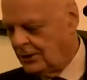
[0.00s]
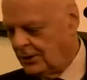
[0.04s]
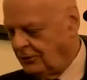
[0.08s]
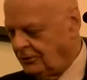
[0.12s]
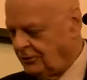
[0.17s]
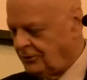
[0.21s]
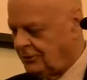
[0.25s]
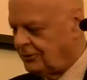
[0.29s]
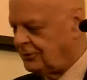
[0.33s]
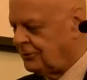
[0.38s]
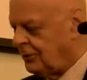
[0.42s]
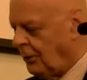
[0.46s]
and
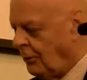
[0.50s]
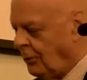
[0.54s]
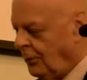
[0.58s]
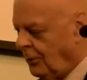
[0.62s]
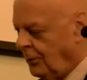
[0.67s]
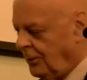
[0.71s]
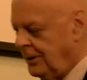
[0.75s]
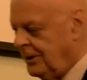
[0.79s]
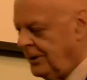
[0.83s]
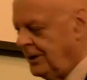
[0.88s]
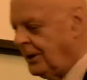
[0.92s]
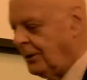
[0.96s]
his
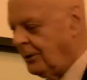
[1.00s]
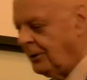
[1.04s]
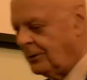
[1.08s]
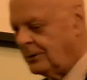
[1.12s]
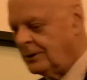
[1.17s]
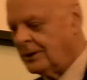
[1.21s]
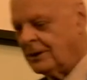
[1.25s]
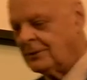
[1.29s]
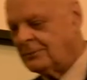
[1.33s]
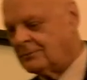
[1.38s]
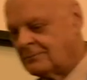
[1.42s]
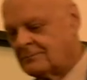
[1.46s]
sword and
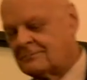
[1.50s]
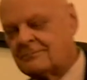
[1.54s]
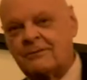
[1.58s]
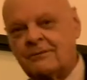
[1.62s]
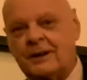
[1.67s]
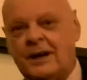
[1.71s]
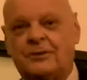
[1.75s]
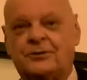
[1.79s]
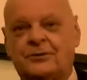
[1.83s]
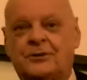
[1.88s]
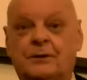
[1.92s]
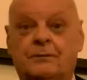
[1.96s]
all the
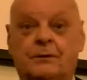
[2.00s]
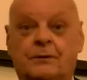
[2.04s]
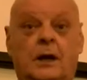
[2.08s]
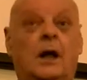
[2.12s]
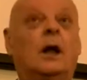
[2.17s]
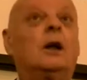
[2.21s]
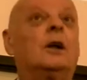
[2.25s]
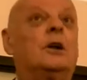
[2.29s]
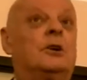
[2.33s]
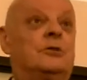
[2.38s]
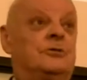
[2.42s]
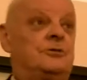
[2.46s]
rest of it,
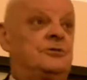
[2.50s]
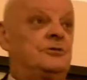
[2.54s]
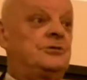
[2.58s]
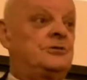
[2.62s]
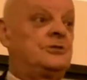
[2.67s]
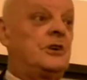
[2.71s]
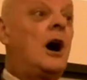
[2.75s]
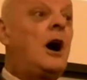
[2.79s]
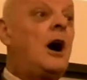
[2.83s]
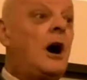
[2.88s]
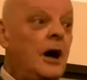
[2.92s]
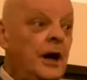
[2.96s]
and his
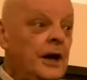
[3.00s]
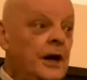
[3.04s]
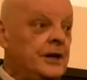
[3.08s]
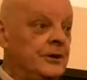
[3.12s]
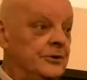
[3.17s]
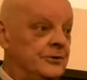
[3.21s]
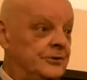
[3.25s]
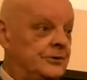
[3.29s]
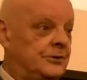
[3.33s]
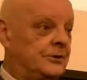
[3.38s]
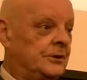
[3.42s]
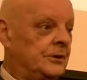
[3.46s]

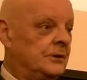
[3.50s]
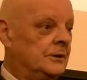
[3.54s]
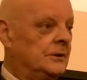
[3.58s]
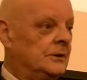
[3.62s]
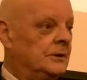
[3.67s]
size.